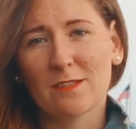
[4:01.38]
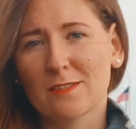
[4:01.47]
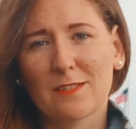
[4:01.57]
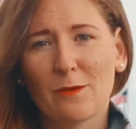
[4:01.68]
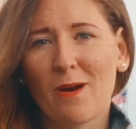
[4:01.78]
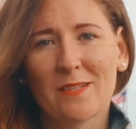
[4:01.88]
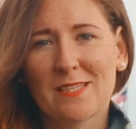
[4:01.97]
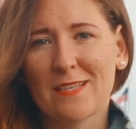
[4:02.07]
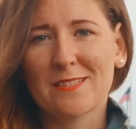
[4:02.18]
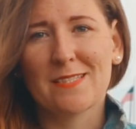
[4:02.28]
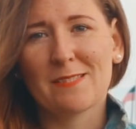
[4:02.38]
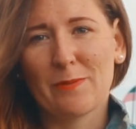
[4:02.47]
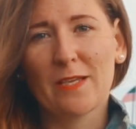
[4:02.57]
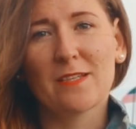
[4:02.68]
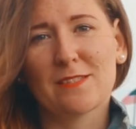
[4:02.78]
literally 1 sentence,
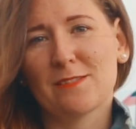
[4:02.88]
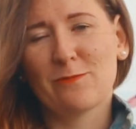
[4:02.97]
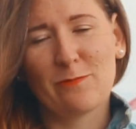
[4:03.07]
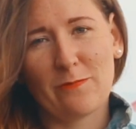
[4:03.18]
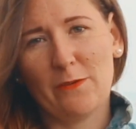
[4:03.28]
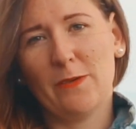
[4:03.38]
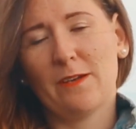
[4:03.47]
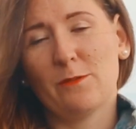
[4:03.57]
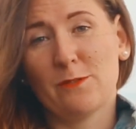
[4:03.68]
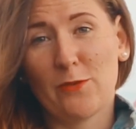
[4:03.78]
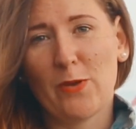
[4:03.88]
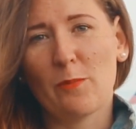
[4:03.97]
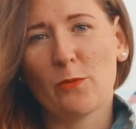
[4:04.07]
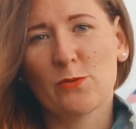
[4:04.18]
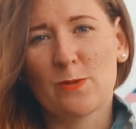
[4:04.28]
because I was very
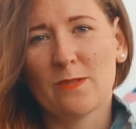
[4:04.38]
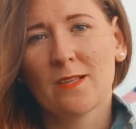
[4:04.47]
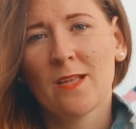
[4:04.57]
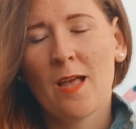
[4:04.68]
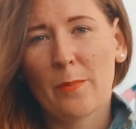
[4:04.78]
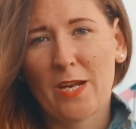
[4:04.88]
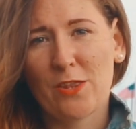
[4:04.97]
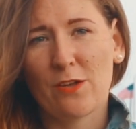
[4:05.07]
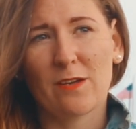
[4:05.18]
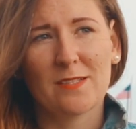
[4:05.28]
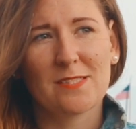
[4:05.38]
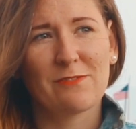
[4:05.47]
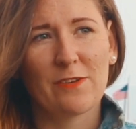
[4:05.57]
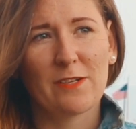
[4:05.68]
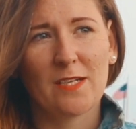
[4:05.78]
emotional, but I thought it's
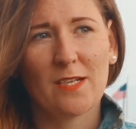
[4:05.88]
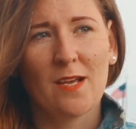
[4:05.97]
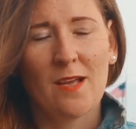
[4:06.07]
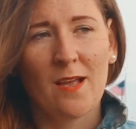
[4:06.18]
very